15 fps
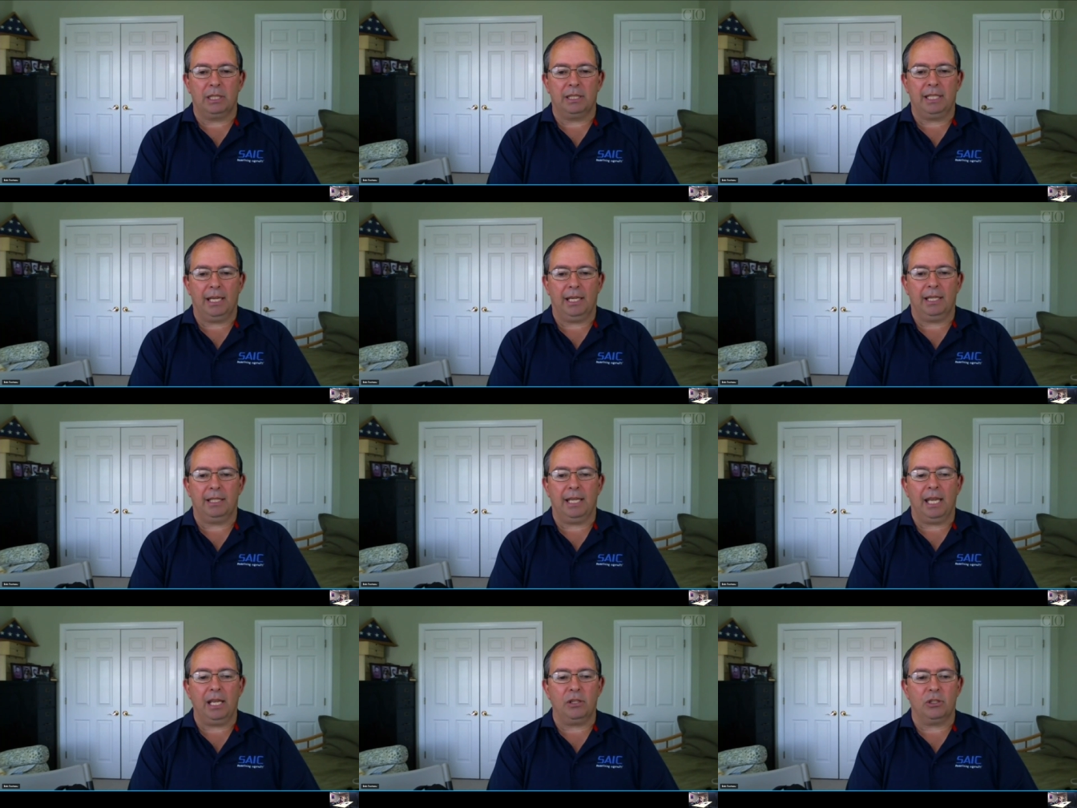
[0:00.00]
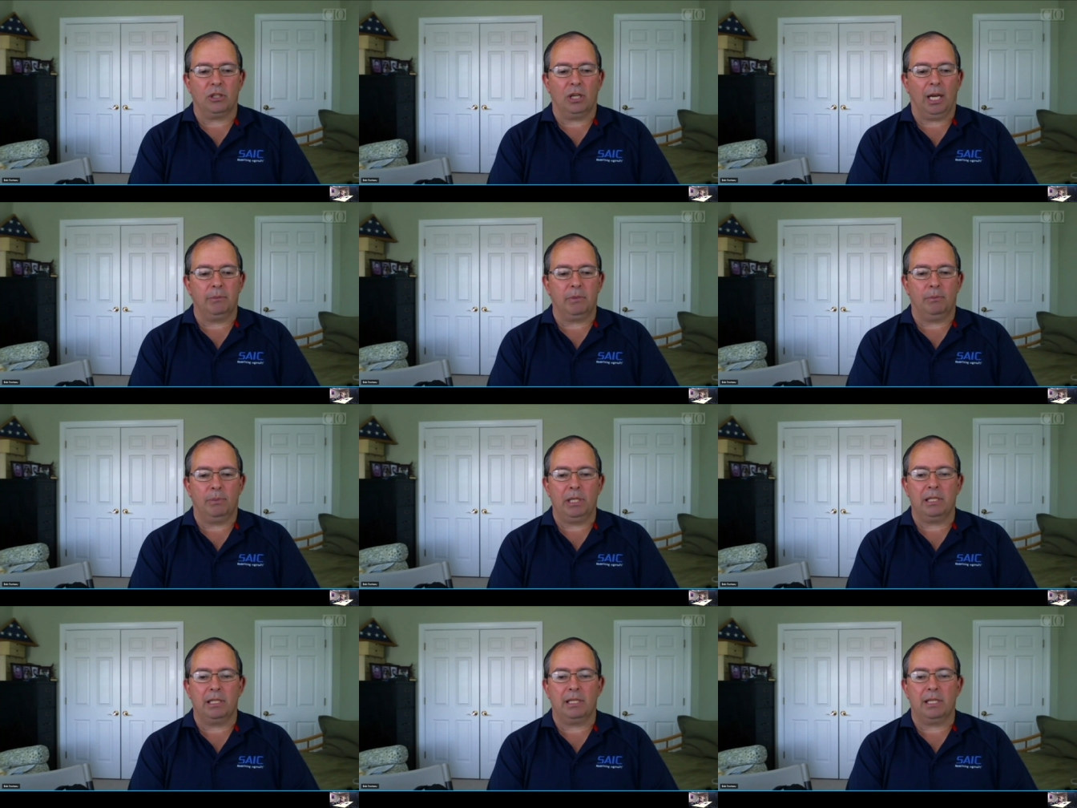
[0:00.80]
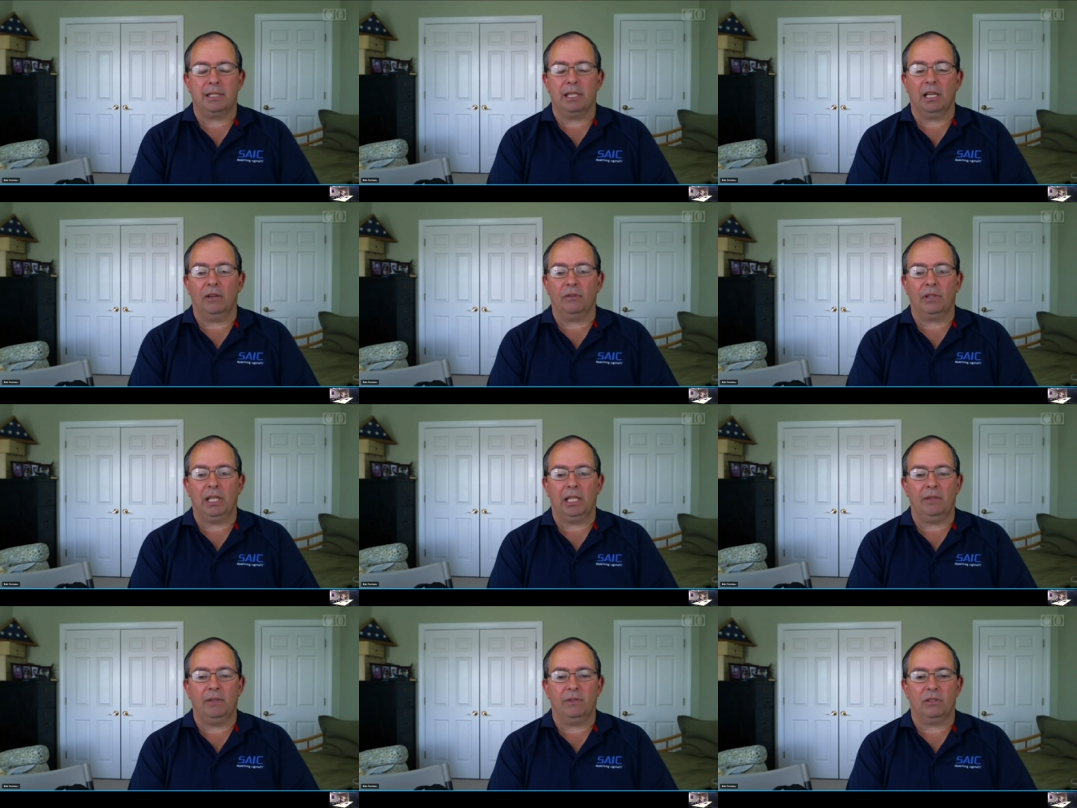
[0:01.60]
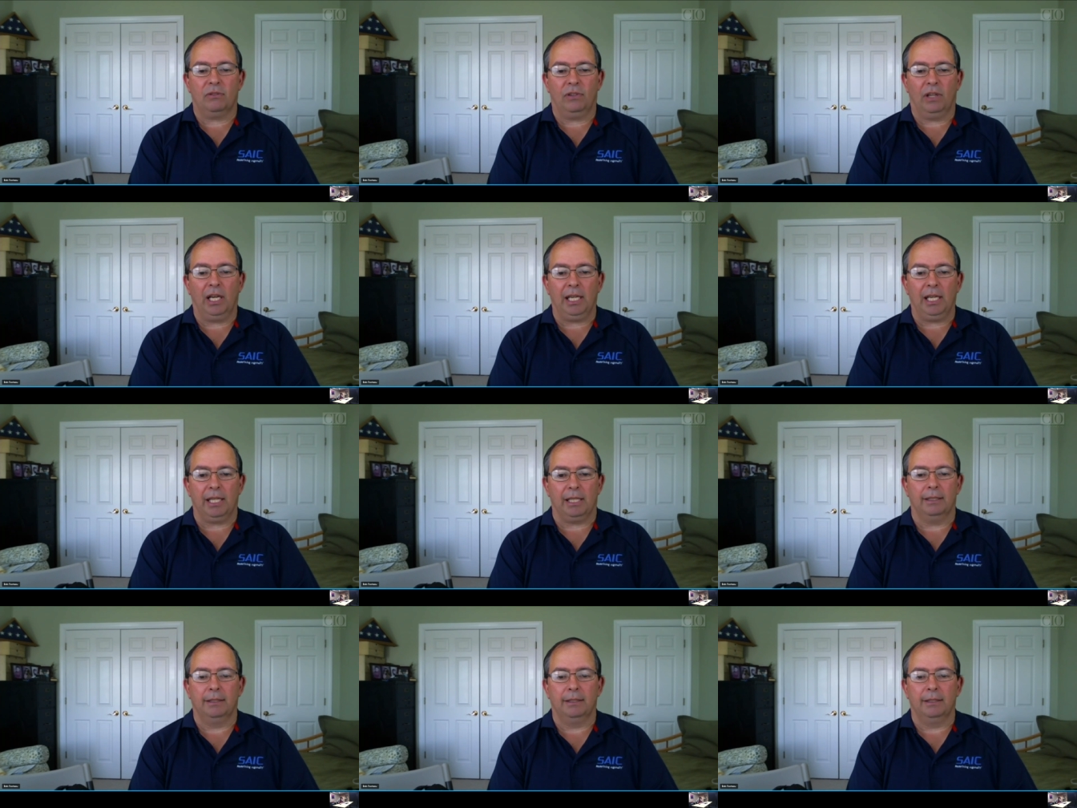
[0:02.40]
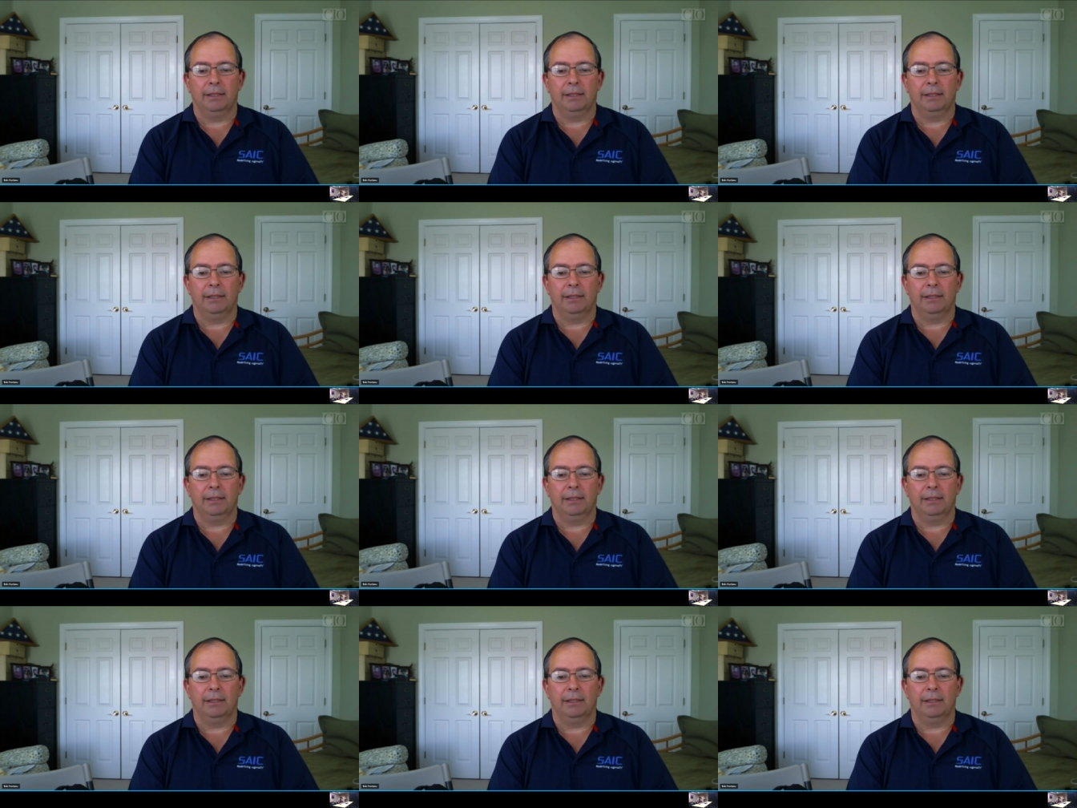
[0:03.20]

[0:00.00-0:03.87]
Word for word: the day-to-day job the business itself can't even define. Mm-hmm.